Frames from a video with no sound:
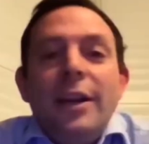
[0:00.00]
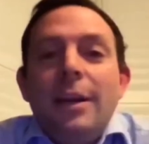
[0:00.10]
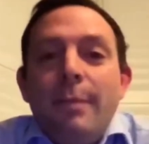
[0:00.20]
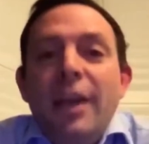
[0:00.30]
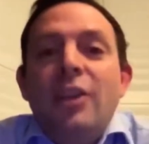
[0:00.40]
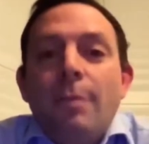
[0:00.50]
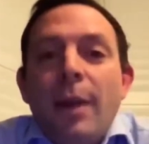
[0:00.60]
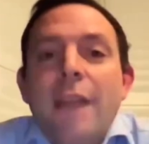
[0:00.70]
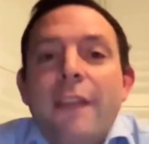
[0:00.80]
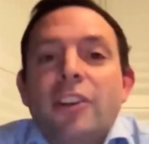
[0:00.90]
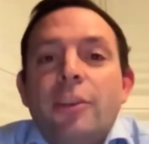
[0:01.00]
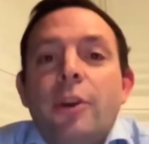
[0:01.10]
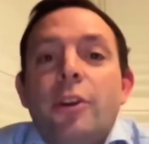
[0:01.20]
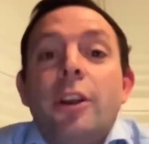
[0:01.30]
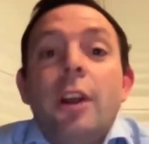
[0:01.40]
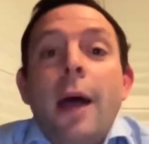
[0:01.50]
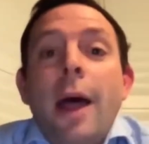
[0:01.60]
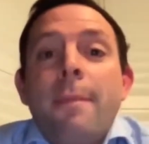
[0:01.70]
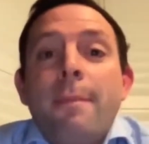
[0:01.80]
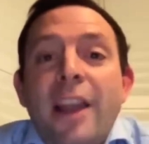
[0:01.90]
an immediate plan of action, because
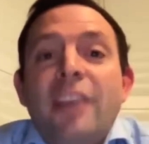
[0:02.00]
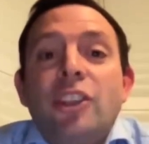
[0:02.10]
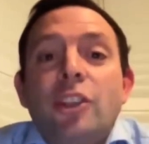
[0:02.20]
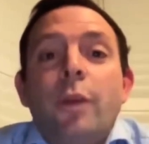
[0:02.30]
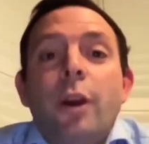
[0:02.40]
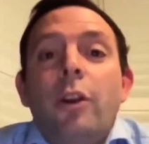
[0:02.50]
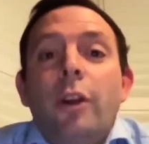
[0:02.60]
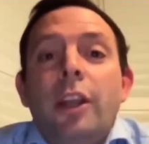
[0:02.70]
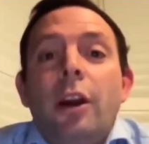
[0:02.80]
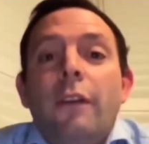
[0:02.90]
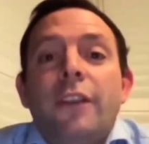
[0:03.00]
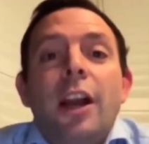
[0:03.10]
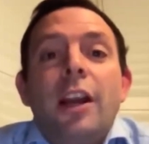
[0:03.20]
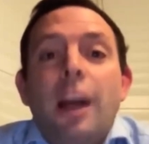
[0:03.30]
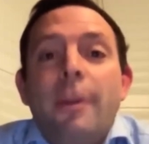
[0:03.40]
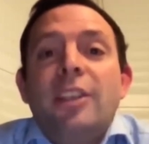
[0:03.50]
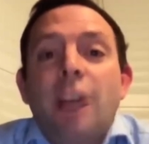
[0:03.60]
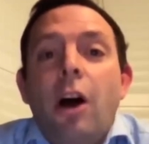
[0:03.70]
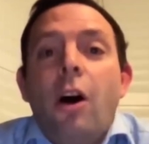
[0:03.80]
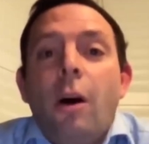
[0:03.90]
the patients we are looking after are coming to
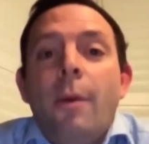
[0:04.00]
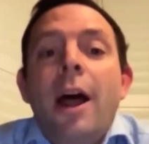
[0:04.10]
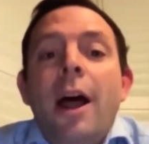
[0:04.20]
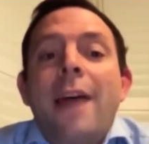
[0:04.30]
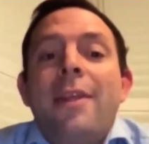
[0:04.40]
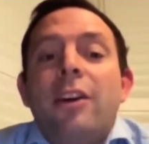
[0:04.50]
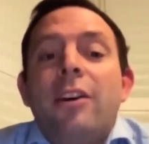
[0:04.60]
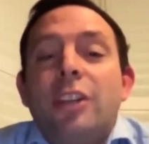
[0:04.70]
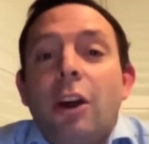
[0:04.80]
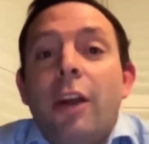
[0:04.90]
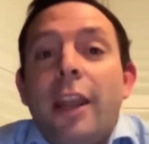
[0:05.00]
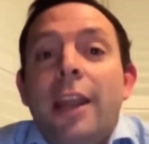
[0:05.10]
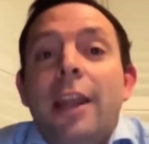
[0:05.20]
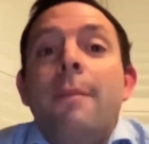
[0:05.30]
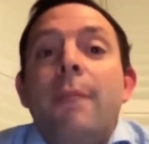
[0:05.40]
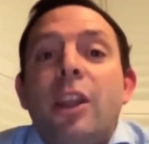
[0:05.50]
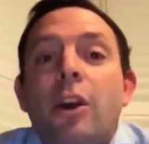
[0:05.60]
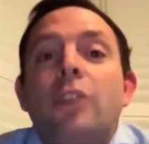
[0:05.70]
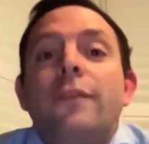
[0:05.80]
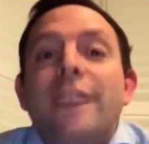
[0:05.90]
harm, and they are dying
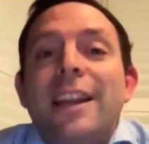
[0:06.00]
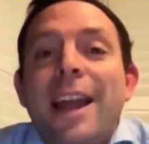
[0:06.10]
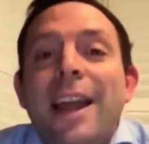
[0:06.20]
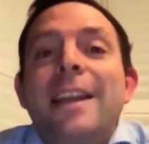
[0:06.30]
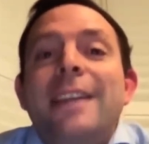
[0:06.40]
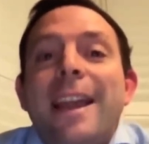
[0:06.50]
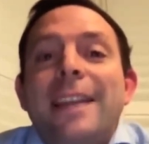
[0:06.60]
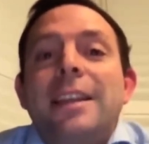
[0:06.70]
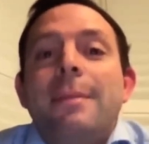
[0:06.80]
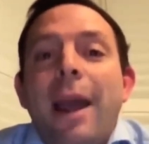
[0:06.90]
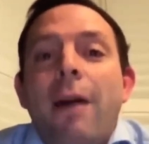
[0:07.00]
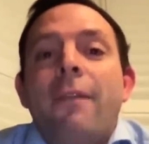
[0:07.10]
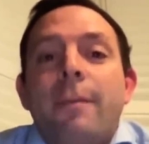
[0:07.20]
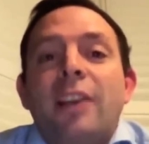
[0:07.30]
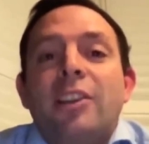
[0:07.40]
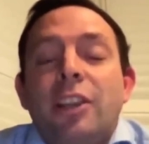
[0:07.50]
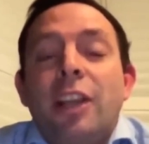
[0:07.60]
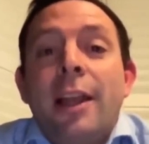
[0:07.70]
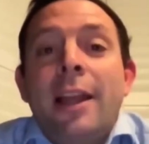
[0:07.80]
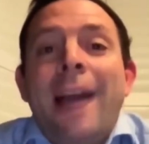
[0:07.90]
because of delays getting them out of the
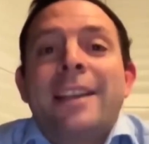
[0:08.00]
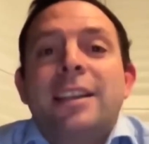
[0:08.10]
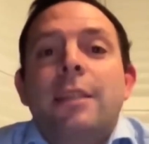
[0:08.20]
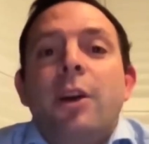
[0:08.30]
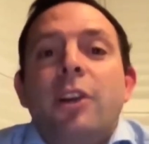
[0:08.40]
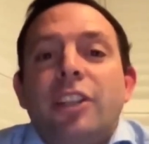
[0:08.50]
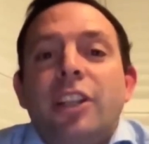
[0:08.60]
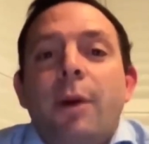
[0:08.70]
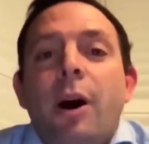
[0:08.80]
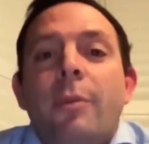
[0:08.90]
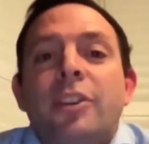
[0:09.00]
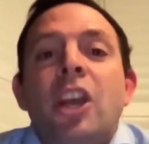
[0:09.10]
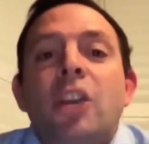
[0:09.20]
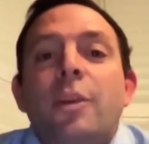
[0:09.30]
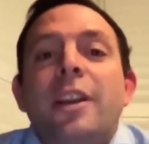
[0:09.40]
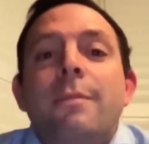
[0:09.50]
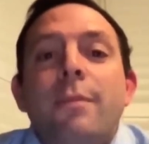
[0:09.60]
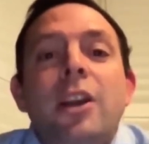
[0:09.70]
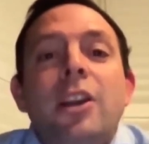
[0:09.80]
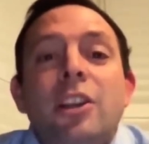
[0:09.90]
accident emergency departments. So we
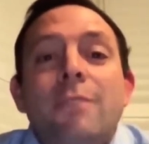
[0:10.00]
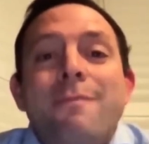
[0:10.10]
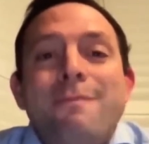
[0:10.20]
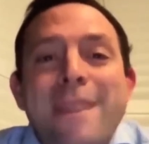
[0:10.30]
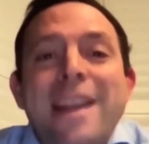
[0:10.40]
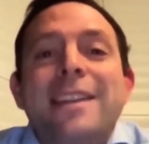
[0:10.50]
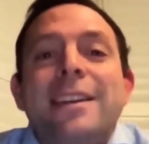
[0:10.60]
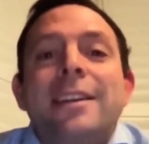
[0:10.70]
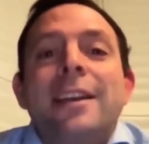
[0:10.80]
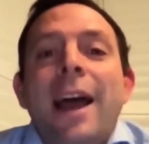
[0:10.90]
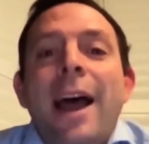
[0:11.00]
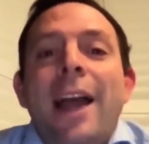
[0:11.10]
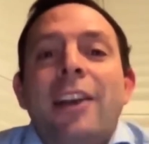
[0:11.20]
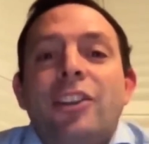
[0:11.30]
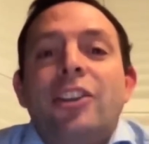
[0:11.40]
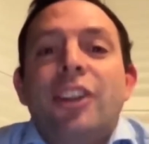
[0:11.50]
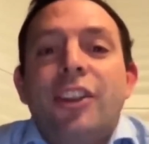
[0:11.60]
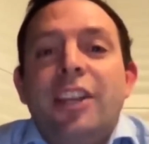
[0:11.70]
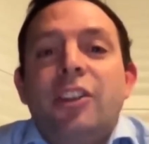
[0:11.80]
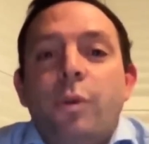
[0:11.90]
need immediate actions
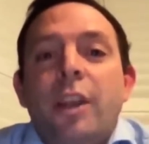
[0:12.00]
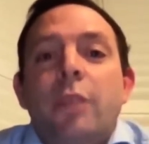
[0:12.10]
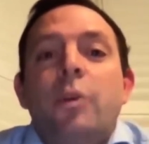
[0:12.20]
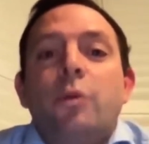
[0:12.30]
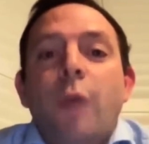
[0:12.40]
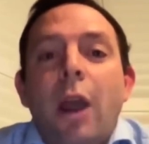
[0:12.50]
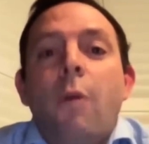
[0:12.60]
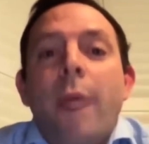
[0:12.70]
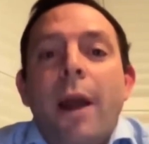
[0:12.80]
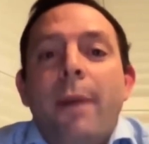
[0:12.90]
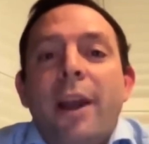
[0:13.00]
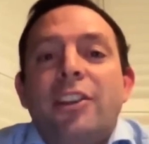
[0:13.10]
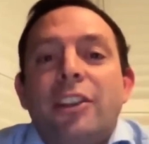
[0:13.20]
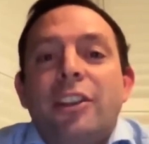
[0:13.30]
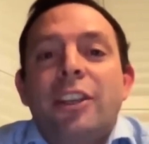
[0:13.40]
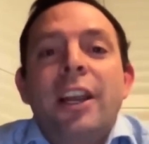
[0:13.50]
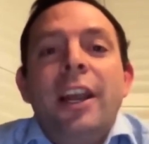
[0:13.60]
this week, which will help our patients.